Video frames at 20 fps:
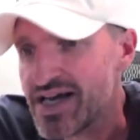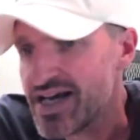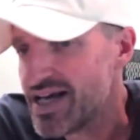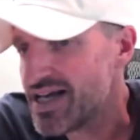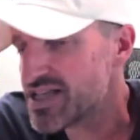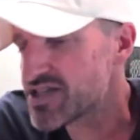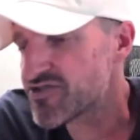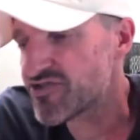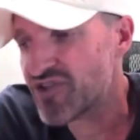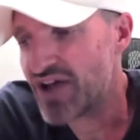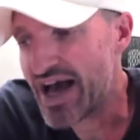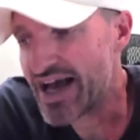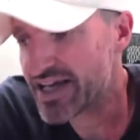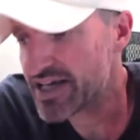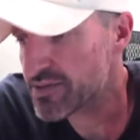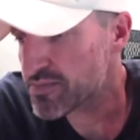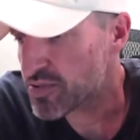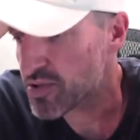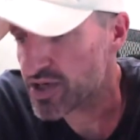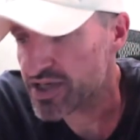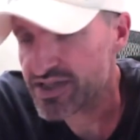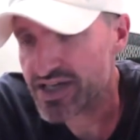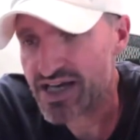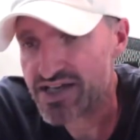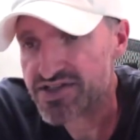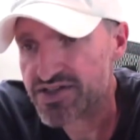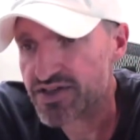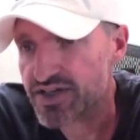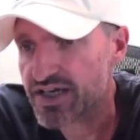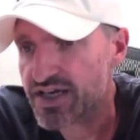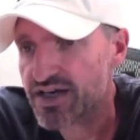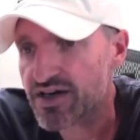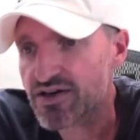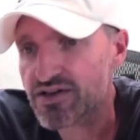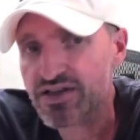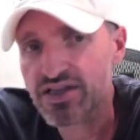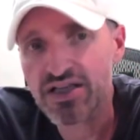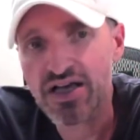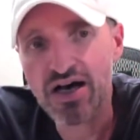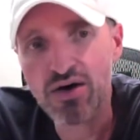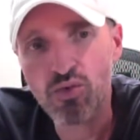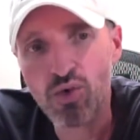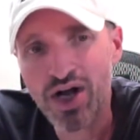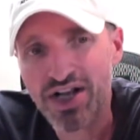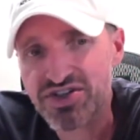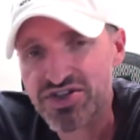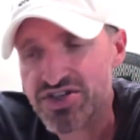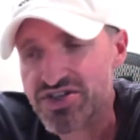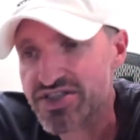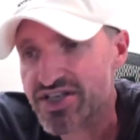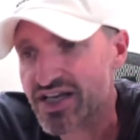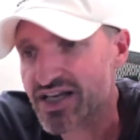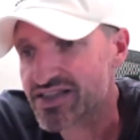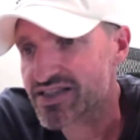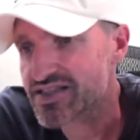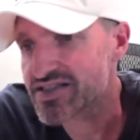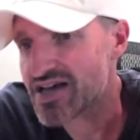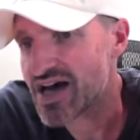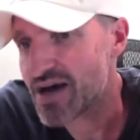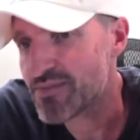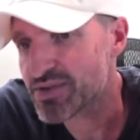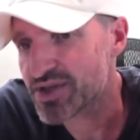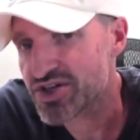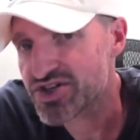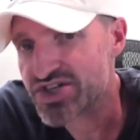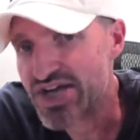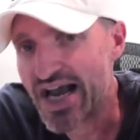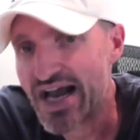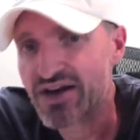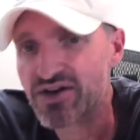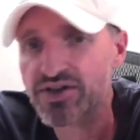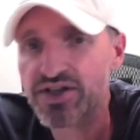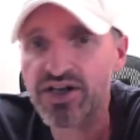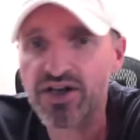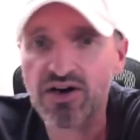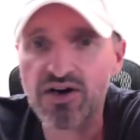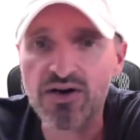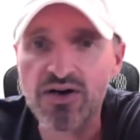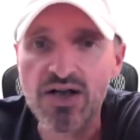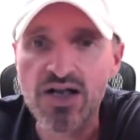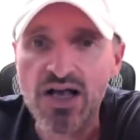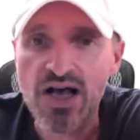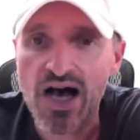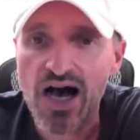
It's flagging pretty nicely here. Uh, watch this thing at the top of the channel here.